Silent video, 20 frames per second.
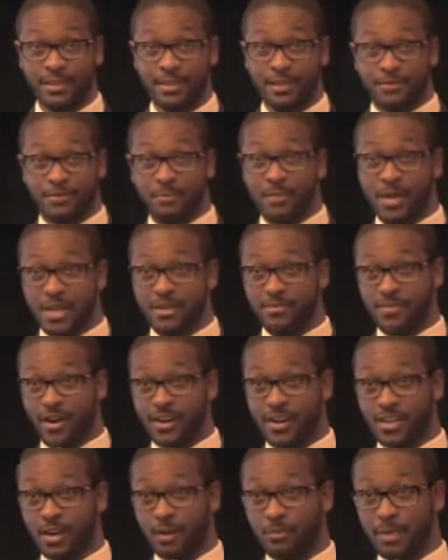for many of
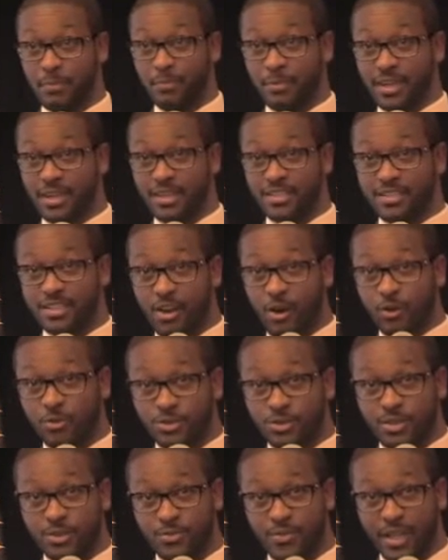our young people, because
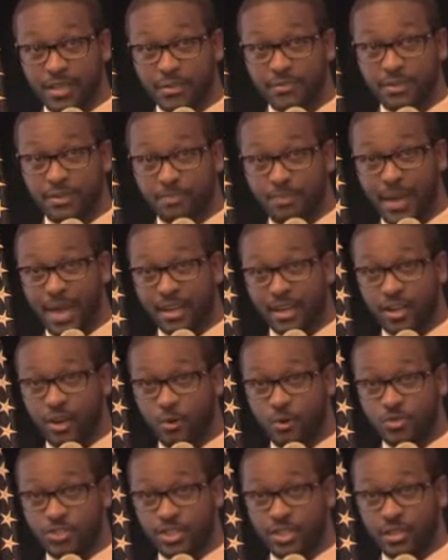culturally relevant
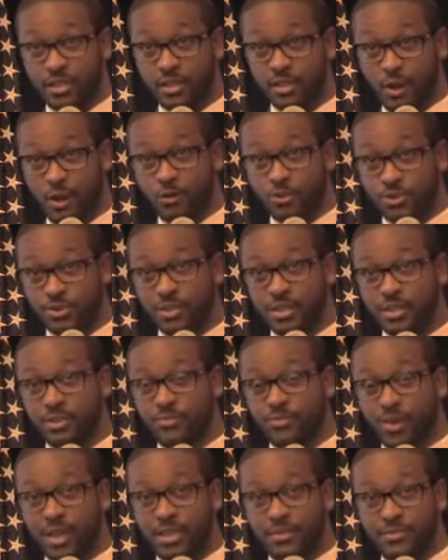pedagogy, culturally
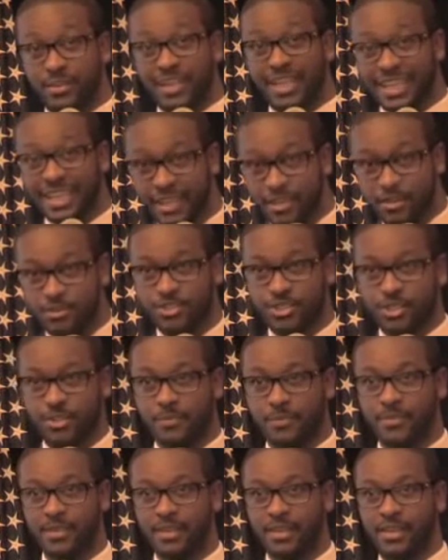relevant
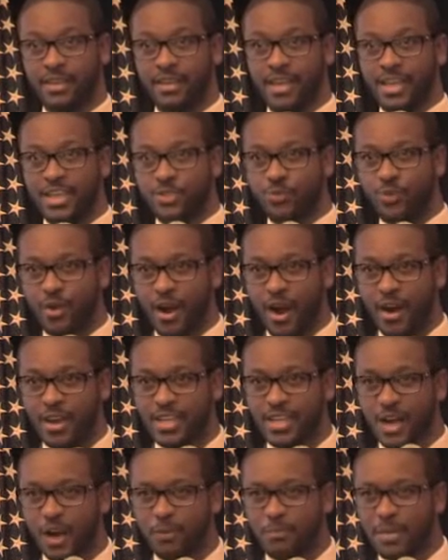literature is where
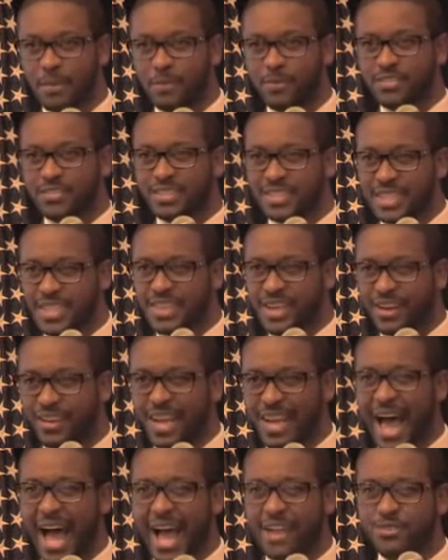our young people see their
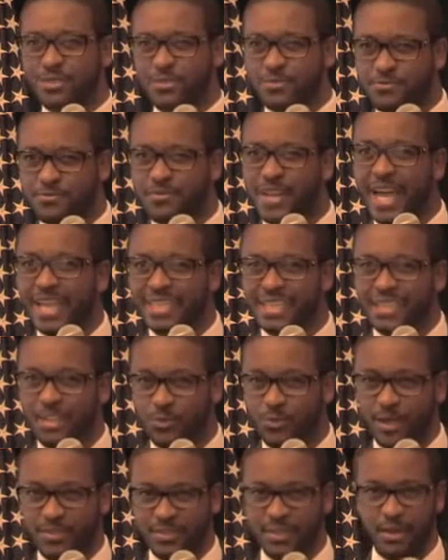lives reflected
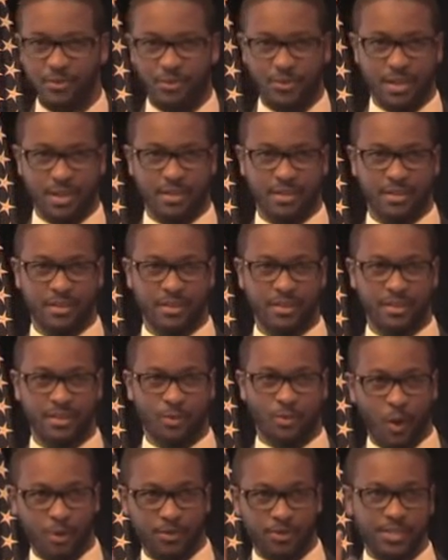in what they read.
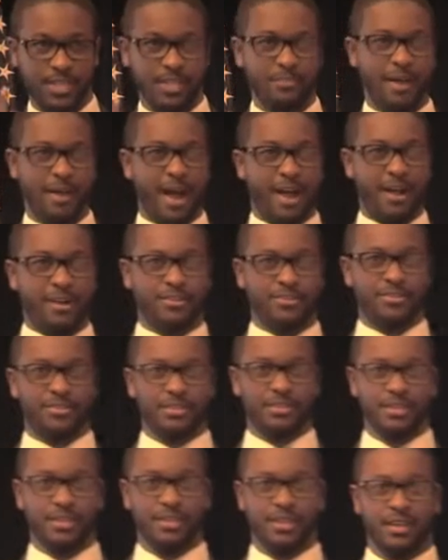Walter D. Myers,
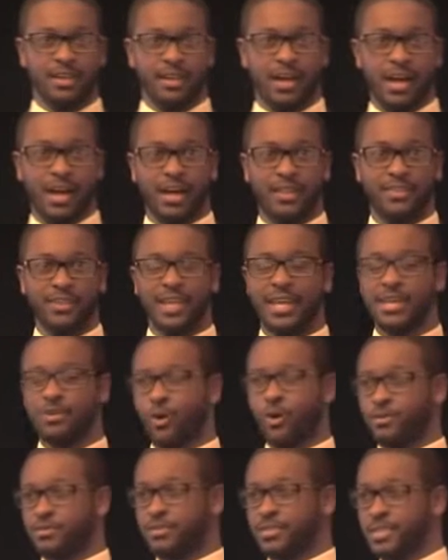the late
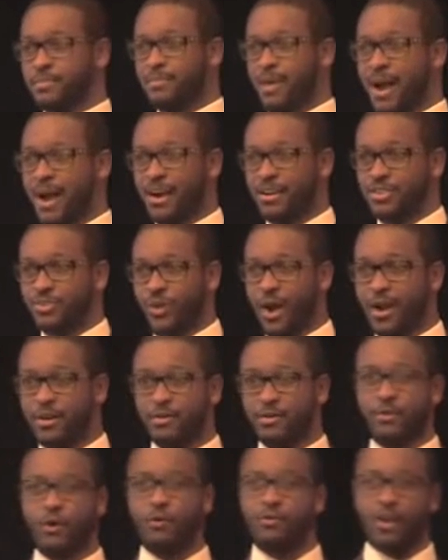Walter D. Myers,
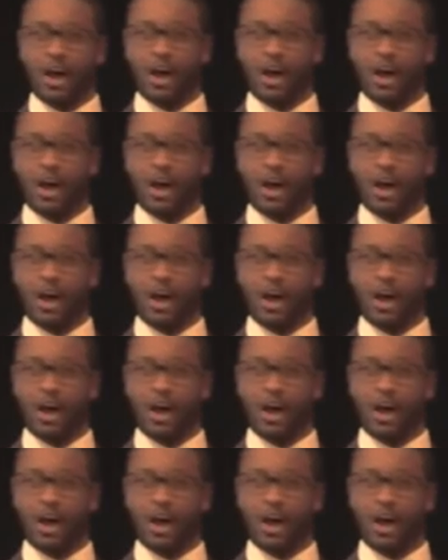writer of over